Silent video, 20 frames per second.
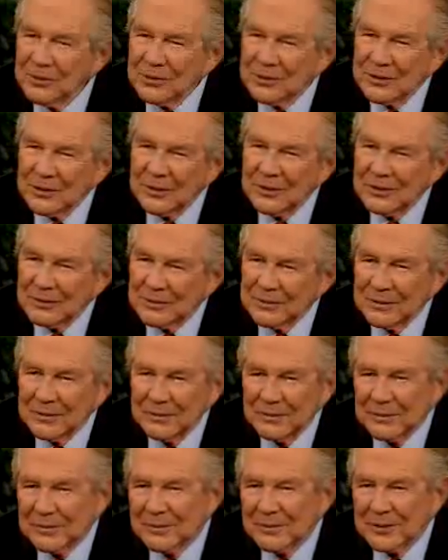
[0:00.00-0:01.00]
in sort of
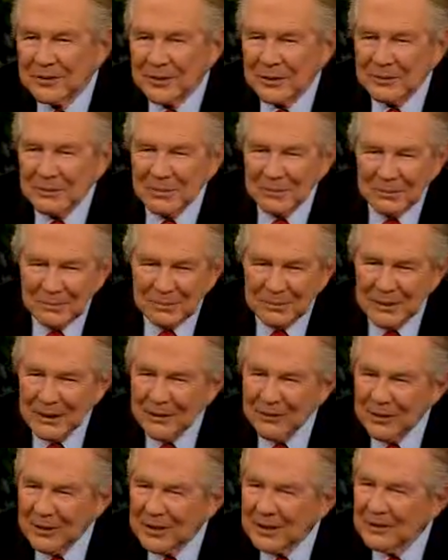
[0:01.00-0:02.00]
some
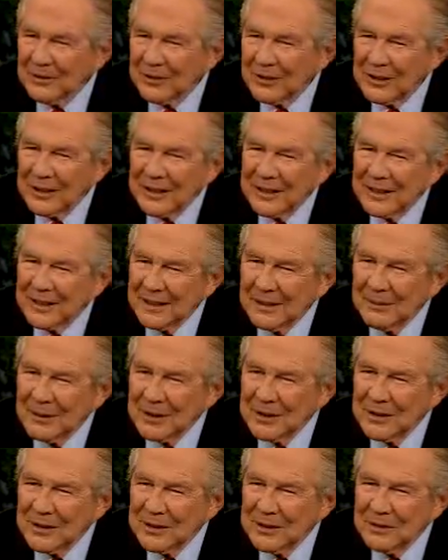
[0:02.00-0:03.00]
never land? I
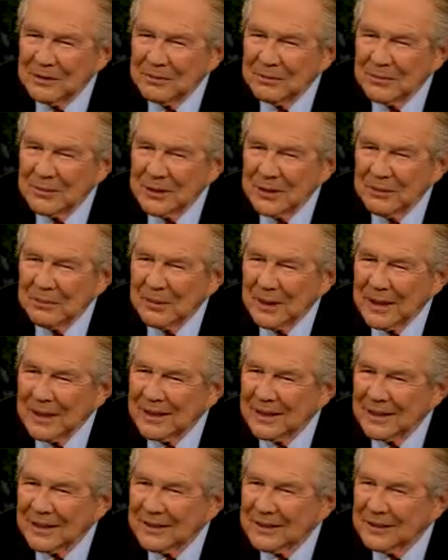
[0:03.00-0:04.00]
mean, your
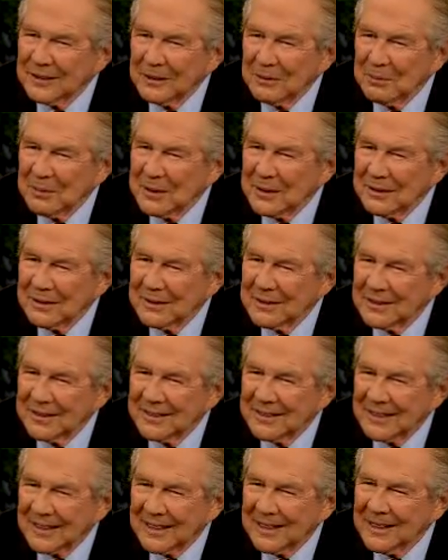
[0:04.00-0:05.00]
mind couldn't have been
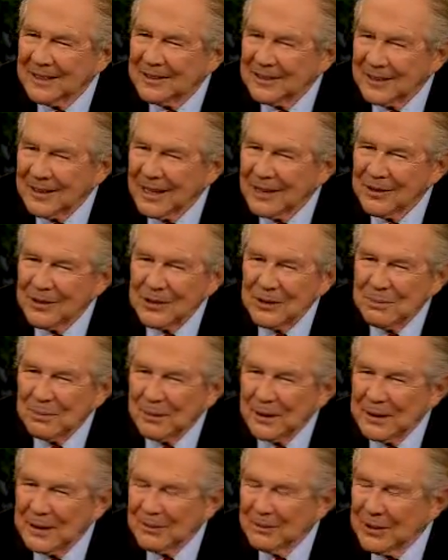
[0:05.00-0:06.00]
together. How were you
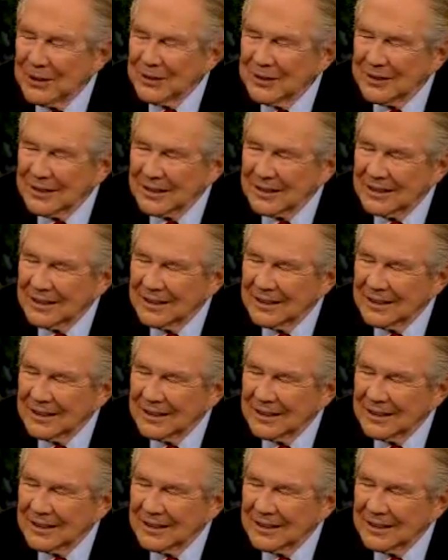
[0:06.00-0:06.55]
playing music?